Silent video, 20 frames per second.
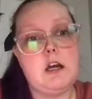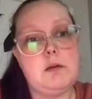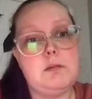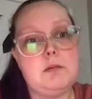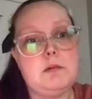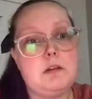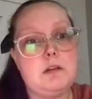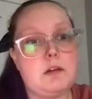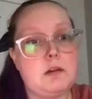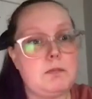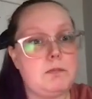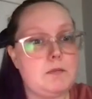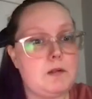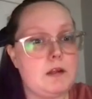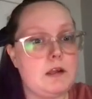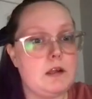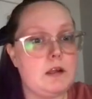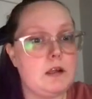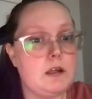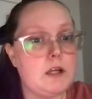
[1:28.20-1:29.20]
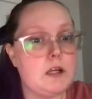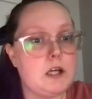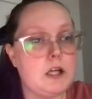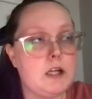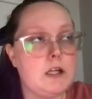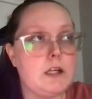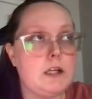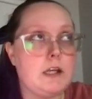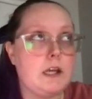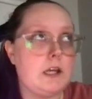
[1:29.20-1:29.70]
something
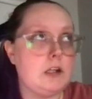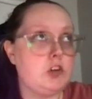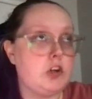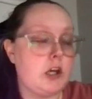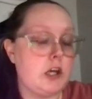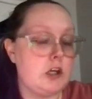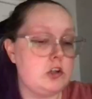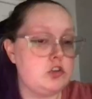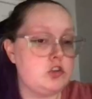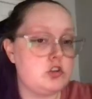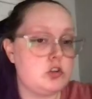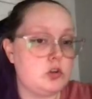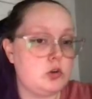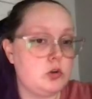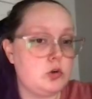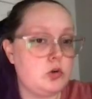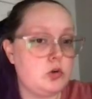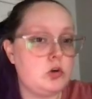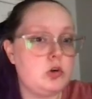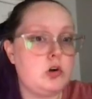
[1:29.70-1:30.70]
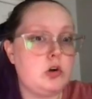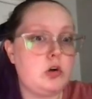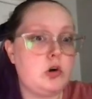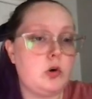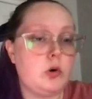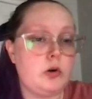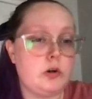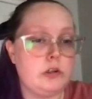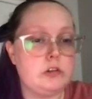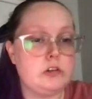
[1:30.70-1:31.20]
like educational
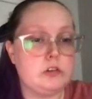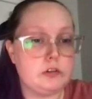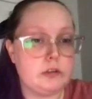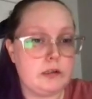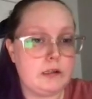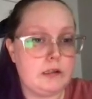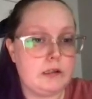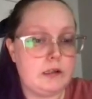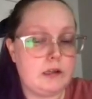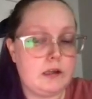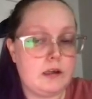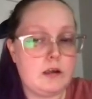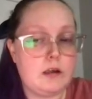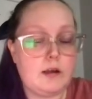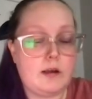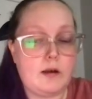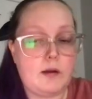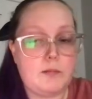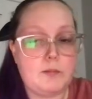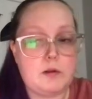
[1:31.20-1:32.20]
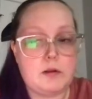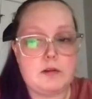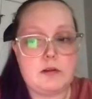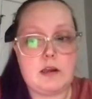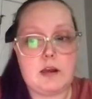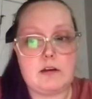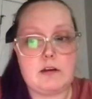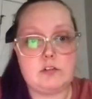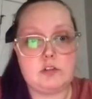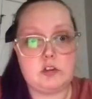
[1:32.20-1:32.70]
or entertaining in the
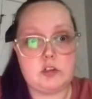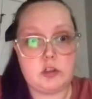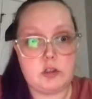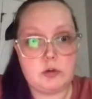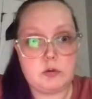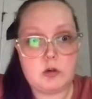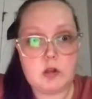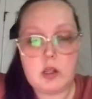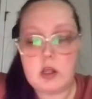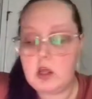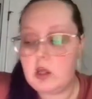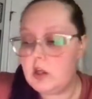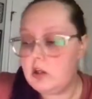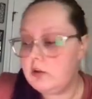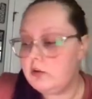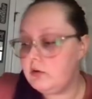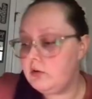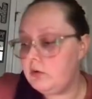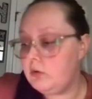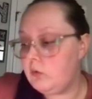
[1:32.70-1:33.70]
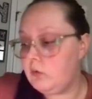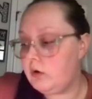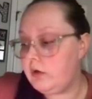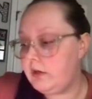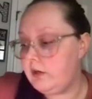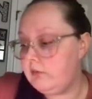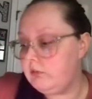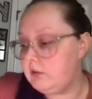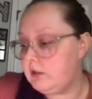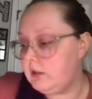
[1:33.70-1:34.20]
afternoon or
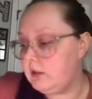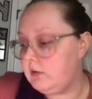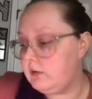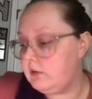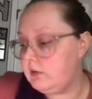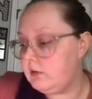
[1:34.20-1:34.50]
evening.